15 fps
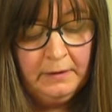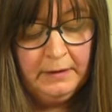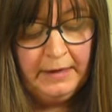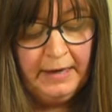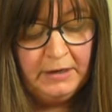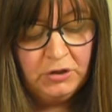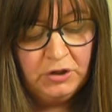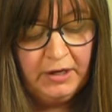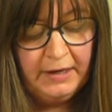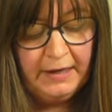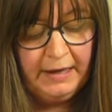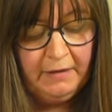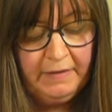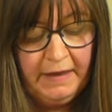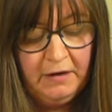Again,
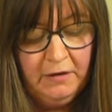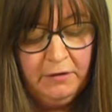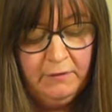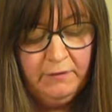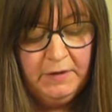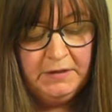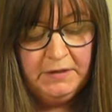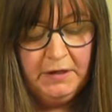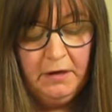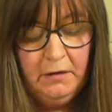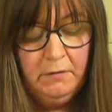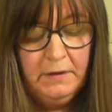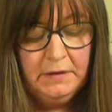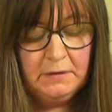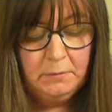check out that other
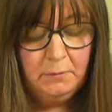video. There's